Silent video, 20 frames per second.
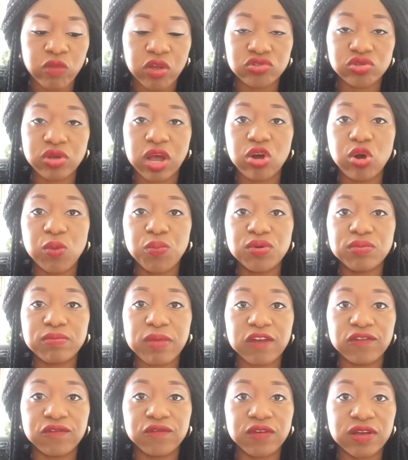So I opened
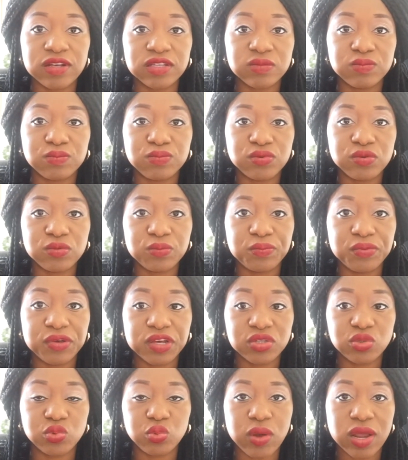my Facebook
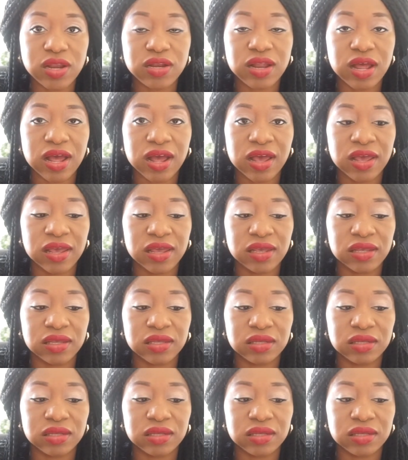page when I